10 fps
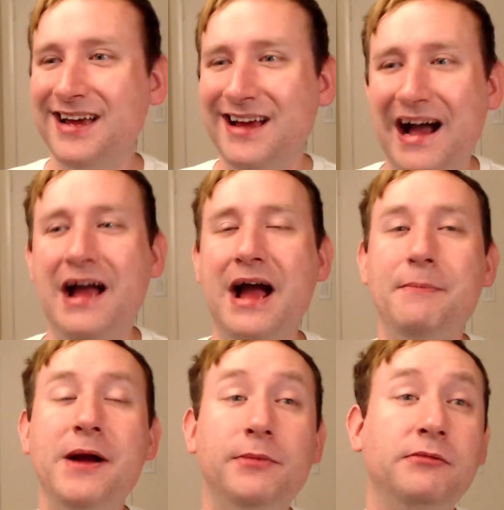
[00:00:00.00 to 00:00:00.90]
I
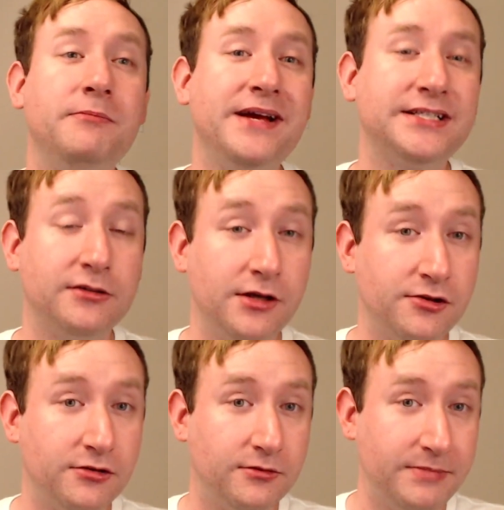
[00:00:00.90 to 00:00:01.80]
buy bourbon based on
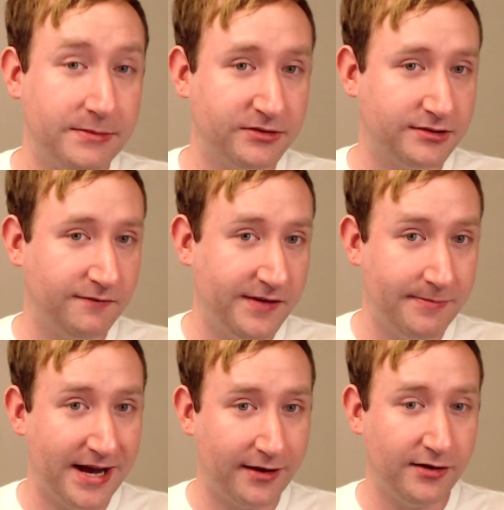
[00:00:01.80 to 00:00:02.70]
other people's
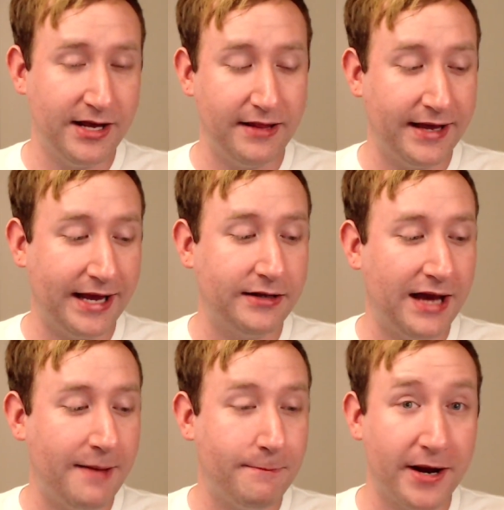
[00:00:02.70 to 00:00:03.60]
feedback on it. Like
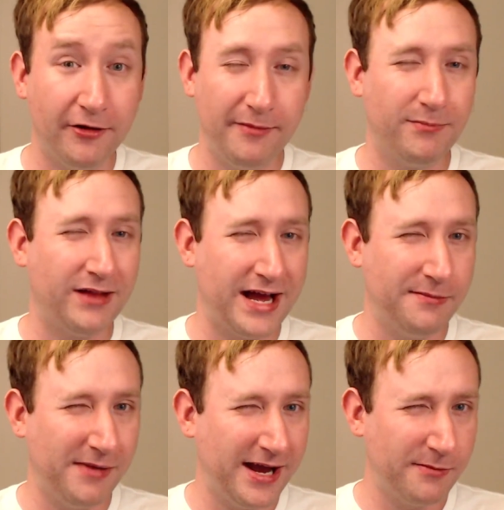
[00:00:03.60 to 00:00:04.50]
I barely blind
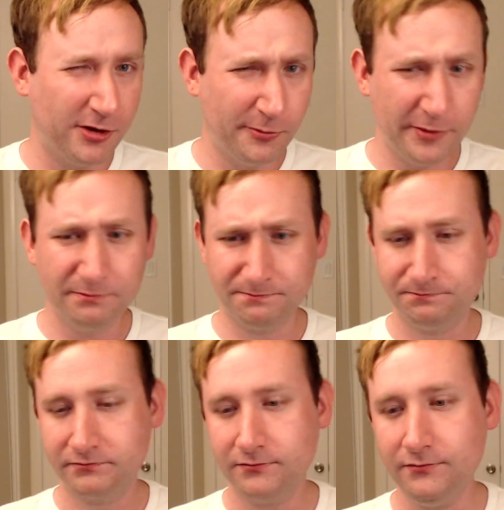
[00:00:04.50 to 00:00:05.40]
buy a bourbon
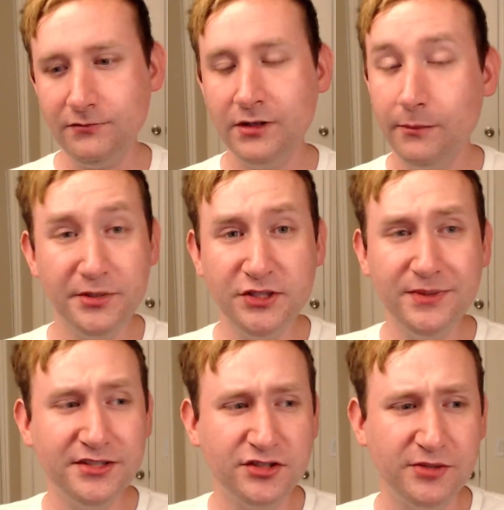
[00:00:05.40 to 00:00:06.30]
just
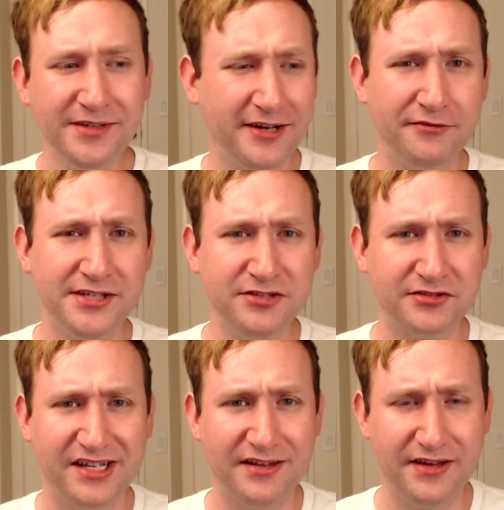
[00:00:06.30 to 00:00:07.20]
because there's so many great resources
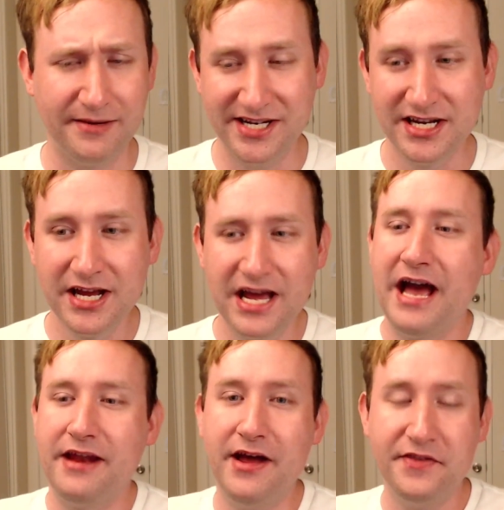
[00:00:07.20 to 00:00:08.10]
out there. I mean,
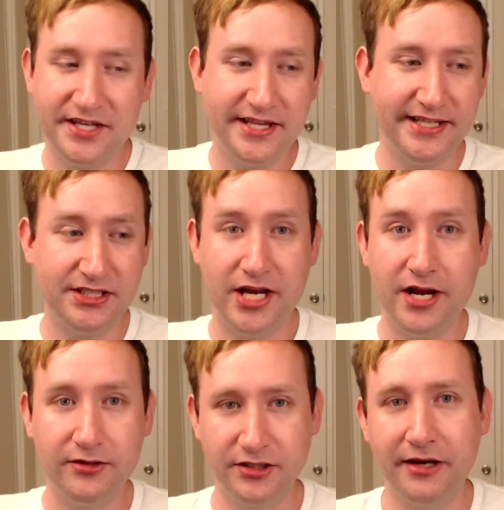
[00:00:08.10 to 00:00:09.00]
not to say that this
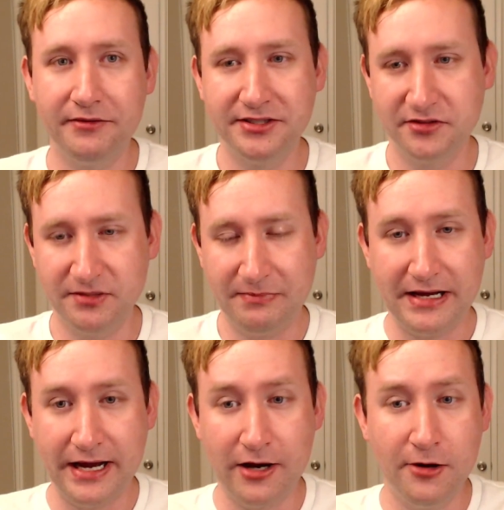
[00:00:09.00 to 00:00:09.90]
channel is a great resource,
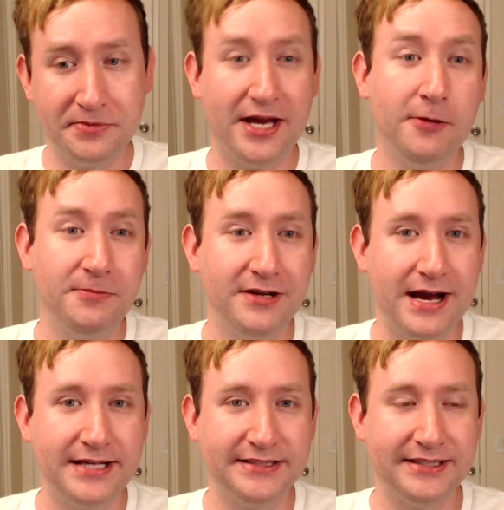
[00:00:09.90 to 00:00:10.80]
but I hope to help you
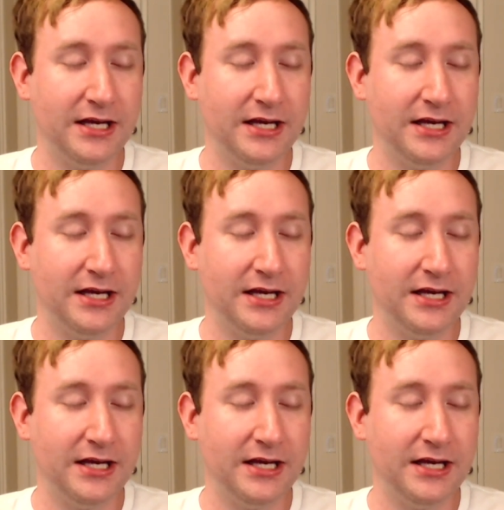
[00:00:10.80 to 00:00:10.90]
guys,